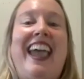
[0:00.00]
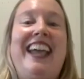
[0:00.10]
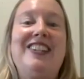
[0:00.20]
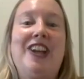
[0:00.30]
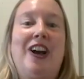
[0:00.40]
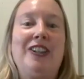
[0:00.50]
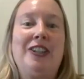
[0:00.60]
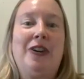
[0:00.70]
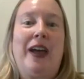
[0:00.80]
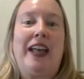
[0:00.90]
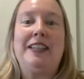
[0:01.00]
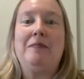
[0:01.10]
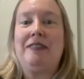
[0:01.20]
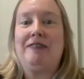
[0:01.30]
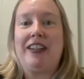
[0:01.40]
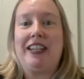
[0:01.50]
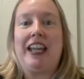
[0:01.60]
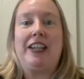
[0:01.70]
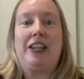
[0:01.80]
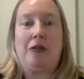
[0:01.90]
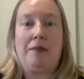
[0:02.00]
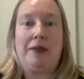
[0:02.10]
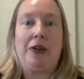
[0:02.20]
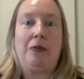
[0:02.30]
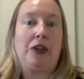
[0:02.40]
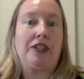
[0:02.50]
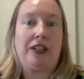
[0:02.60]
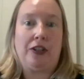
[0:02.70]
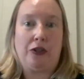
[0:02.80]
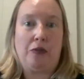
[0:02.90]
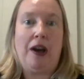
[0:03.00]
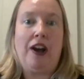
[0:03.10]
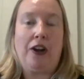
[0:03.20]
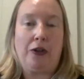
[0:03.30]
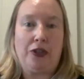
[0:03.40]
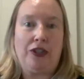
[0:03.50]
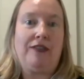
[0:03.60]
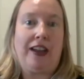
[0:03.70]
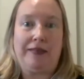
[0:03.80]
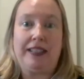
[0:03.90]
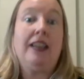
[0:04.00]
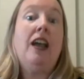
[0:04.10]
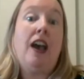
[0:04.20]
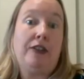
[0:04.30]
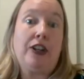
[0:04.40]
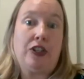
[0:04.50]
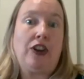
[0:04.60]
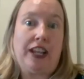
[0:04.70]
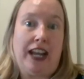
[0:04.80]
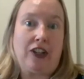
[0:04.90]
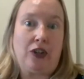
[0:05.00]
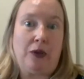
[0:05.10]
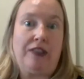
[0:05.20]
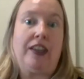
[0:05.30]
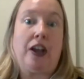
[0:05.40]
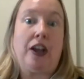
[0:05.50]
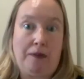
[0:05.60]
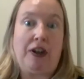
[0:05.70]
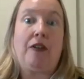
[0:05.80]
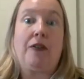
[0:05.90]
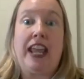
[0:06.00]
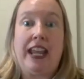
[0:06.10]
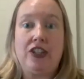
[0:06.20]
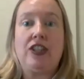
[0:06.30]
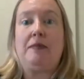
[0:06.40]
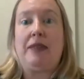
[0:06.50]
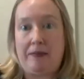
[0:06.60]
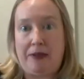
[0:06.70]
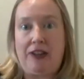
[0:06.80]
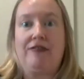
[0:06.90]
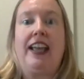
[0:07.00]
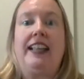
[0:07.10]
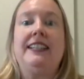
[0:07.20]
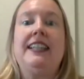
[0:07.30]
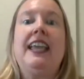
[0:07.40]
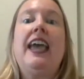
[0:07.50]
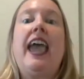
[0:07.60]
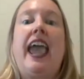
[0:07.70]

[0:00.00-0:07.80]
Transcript: And she also ends up befriending a young woman who works at a local bar who she finds a very strong connection with, a young woman her own age. They become good friends.